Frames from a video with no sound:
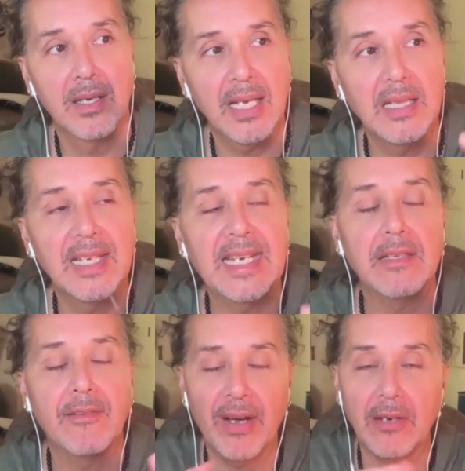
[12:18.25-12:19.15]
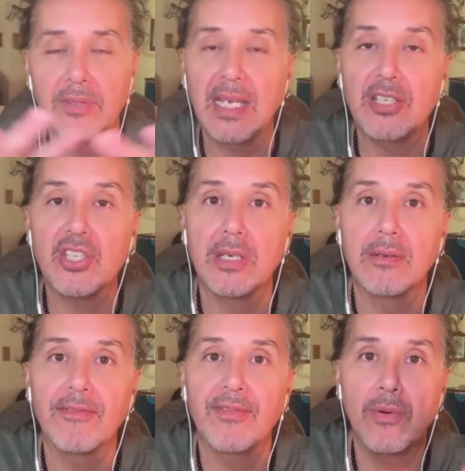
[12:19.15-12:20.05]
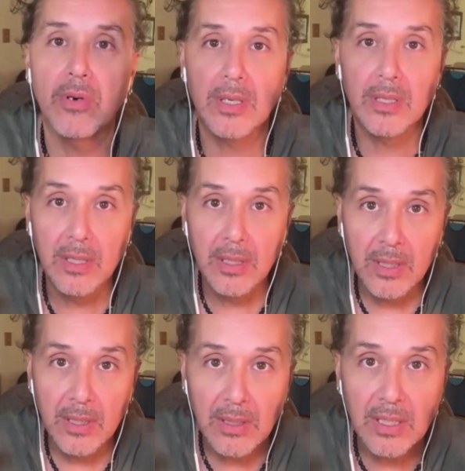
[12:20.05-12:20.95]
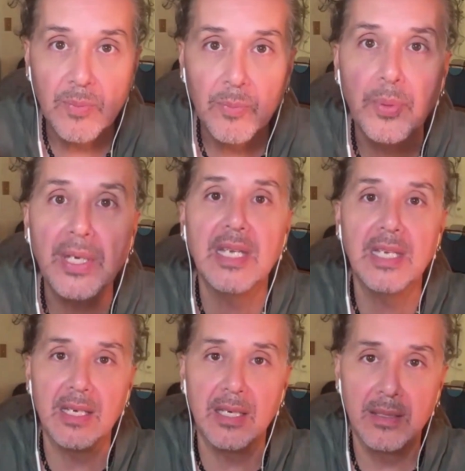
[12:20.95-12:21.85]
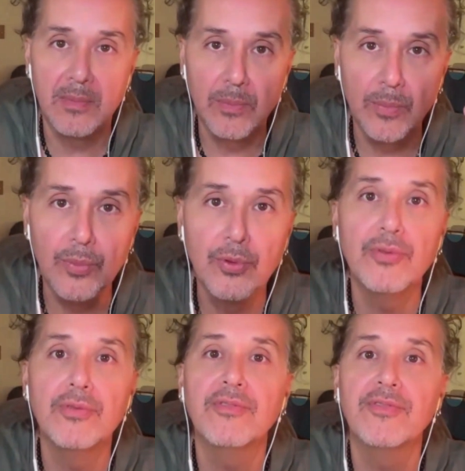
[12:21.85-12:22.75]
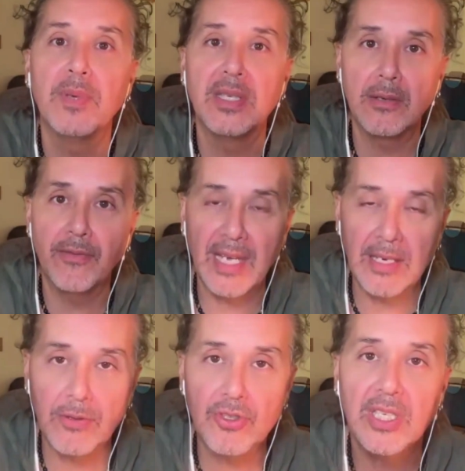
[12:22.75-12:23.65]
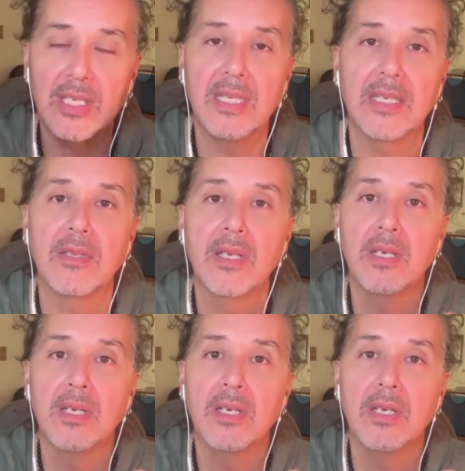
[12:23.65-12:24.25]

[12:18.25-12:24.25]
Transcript: it laid the foundation for this big movement of energy that